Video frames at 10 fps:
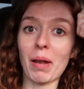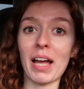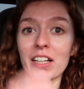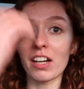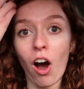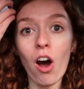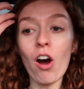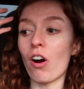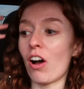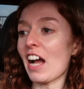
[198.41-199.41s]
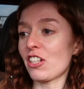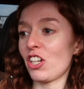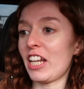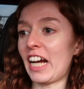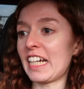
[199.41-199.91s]
Like, oh,
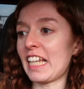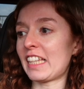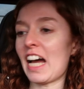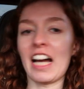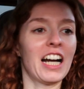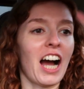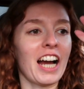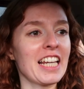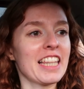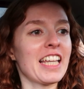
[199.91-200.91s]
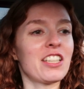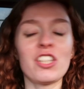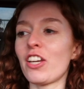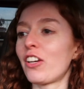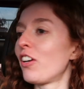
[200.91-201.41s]
actually, I need that. I need that
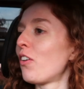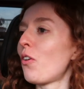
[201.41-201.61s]
too.